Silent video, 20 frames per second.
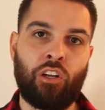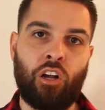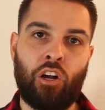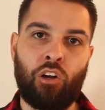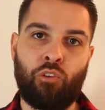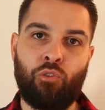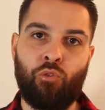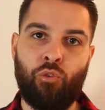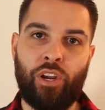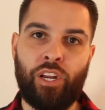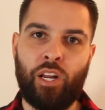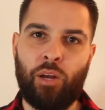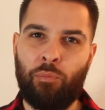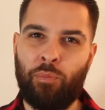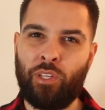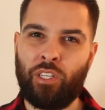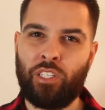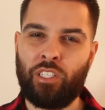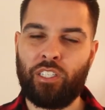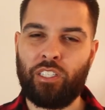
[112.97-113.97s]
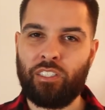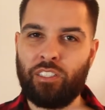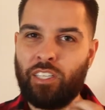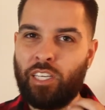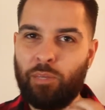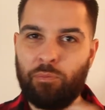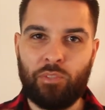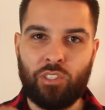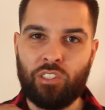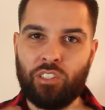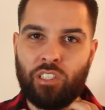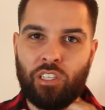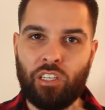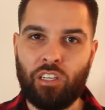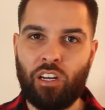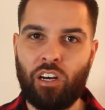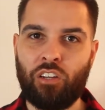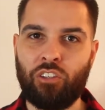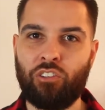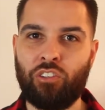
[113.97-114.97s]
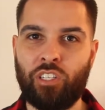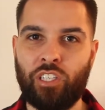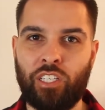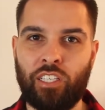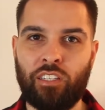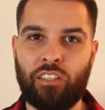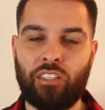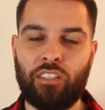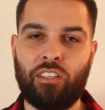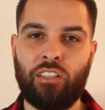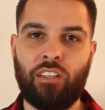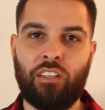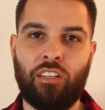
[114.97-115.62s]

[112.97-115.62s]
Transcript: a great ability to keep the skin underneath